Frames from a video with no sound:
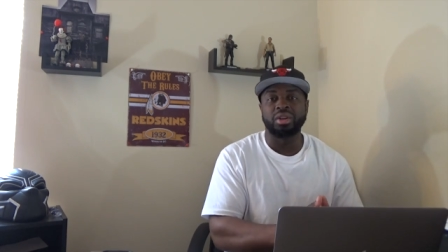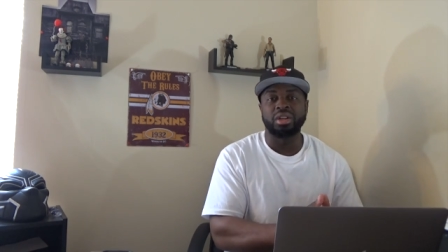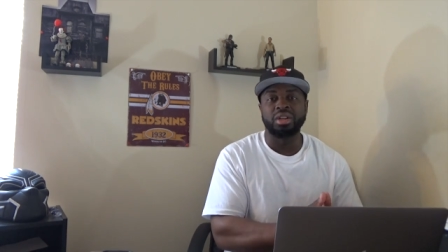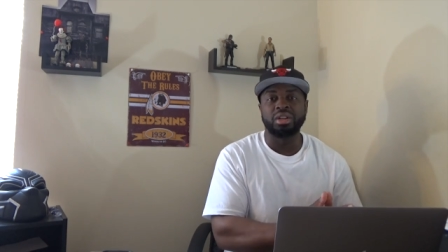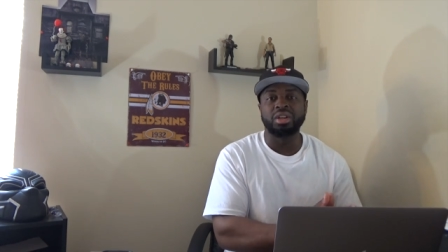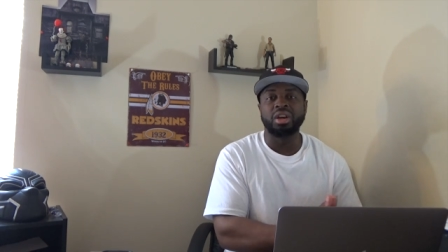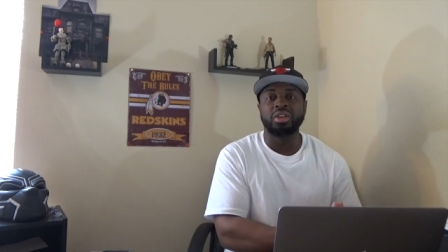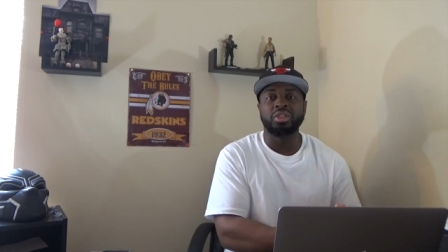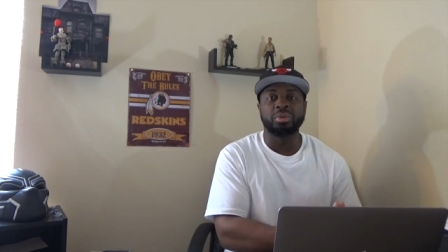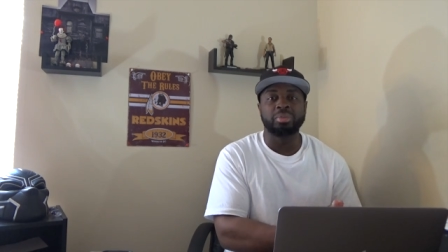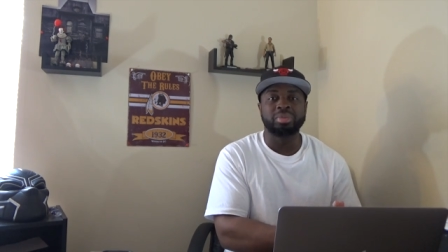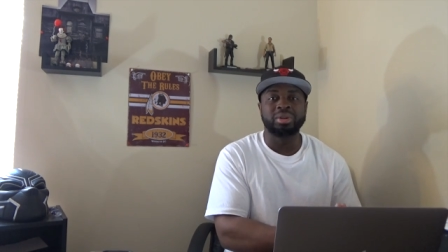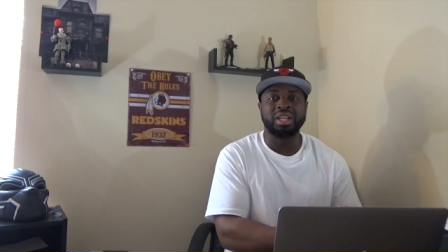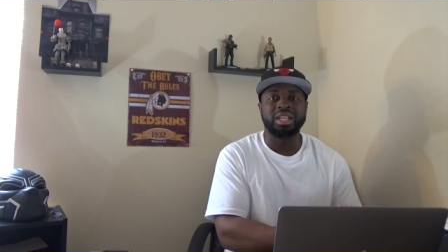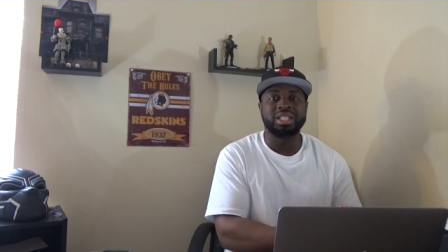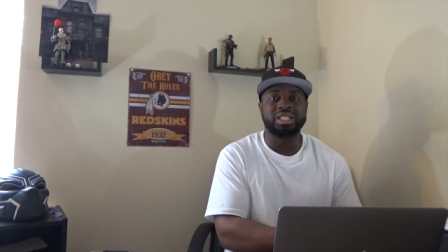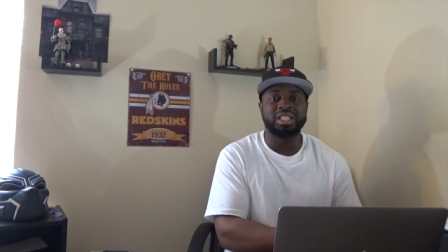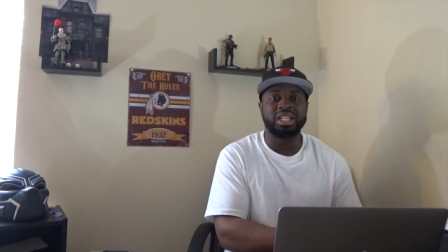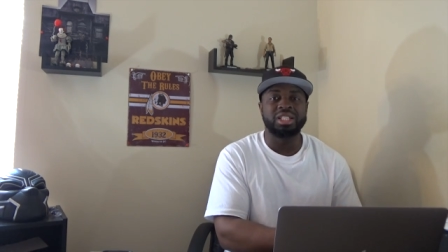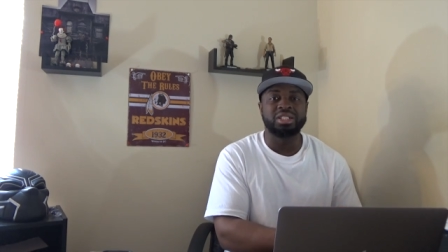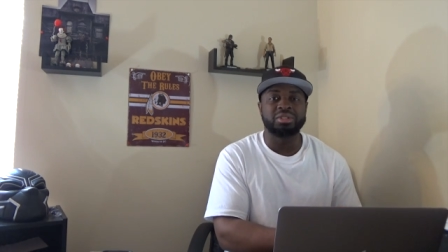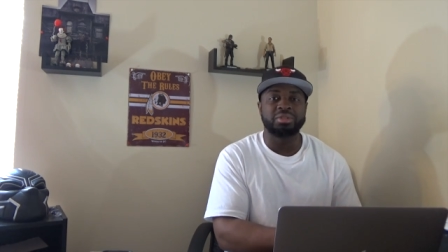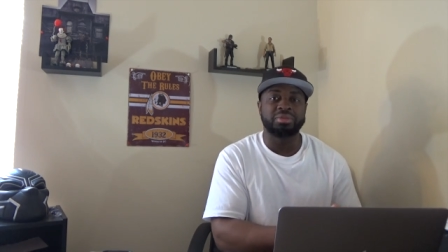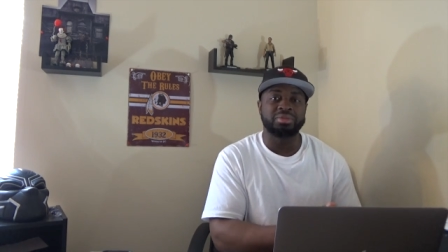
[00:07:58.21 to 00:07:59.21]
another
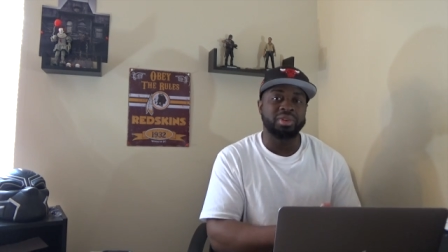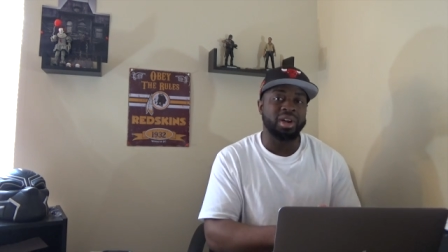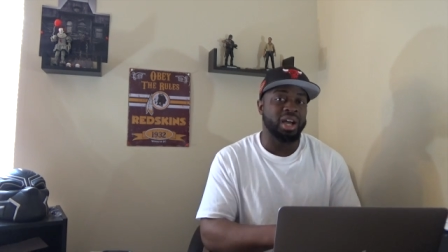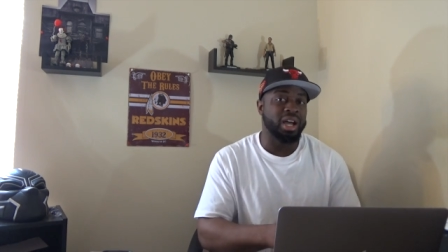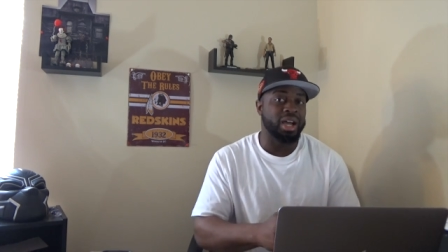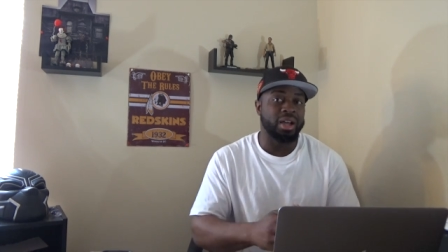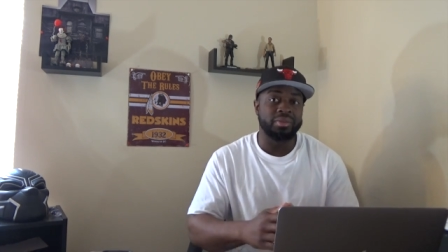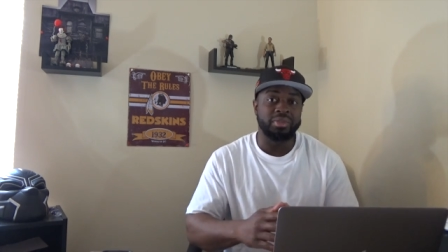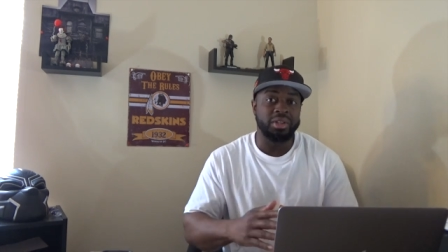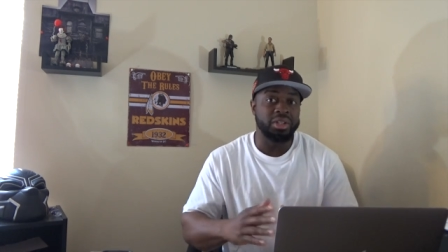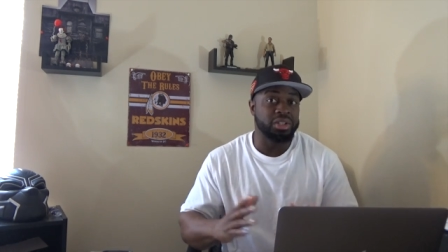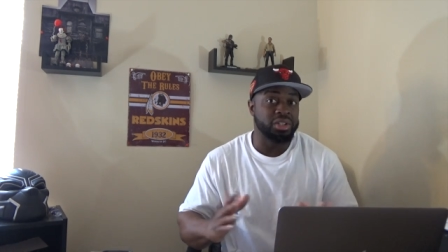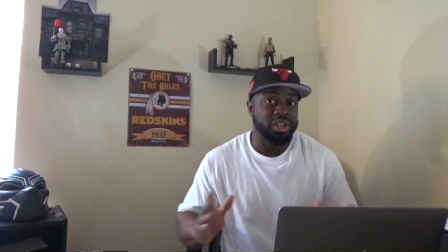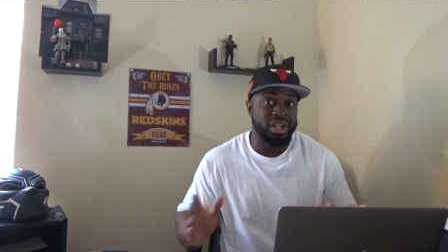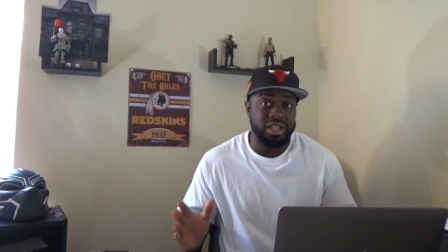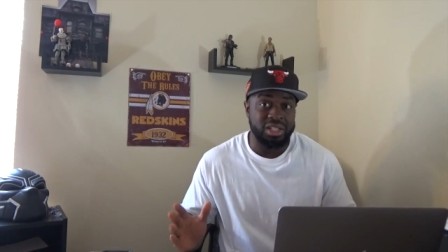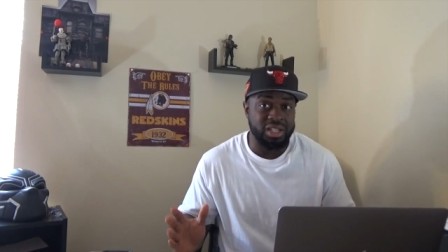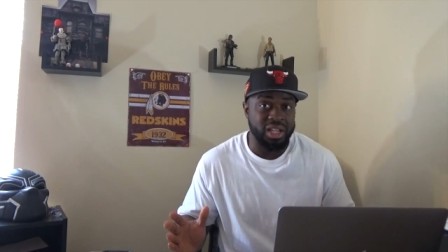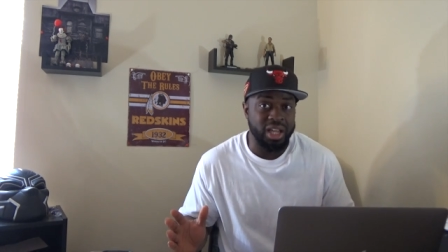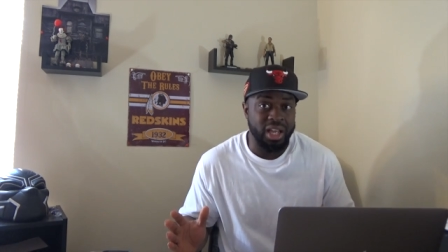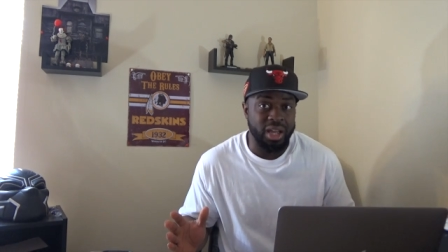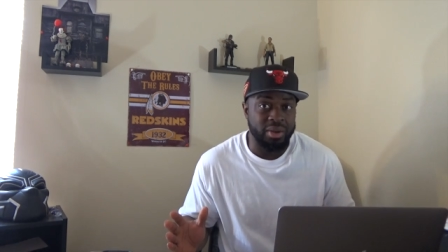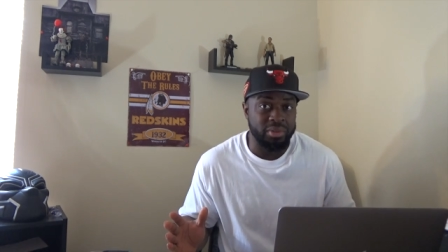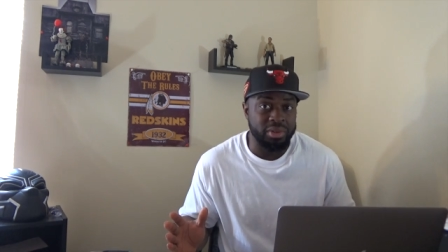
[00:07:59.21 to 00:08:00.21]
PlayStation 5 that
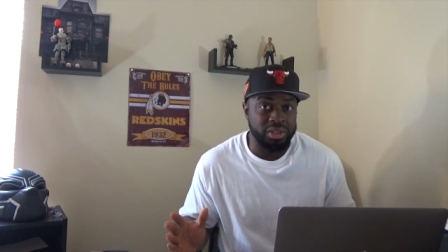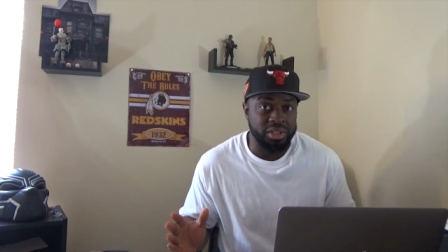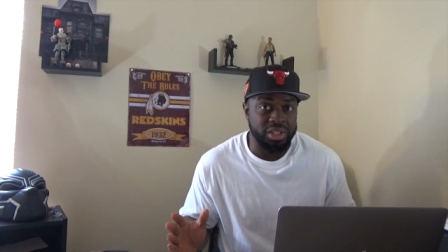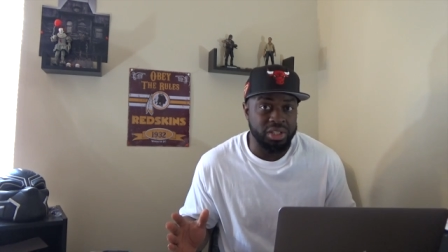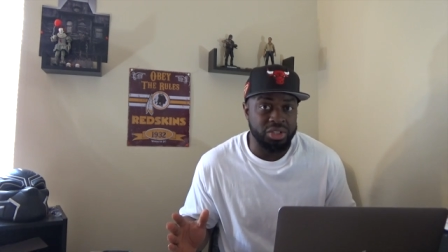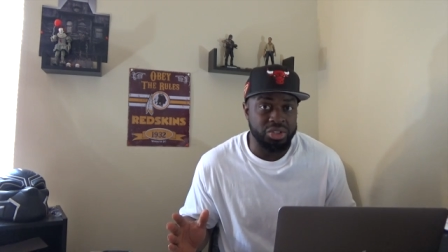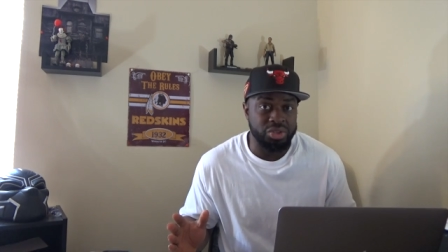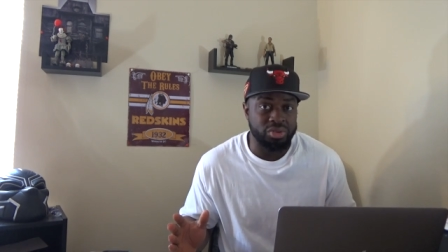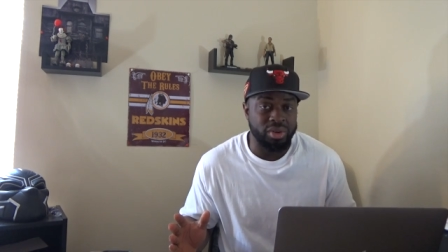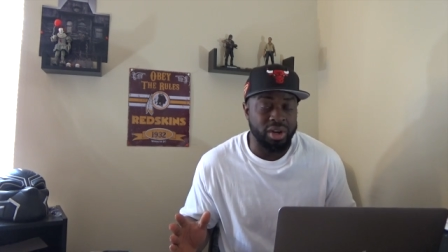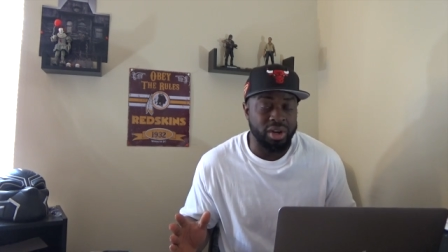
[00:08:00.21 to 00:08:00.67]
doesn't have a disk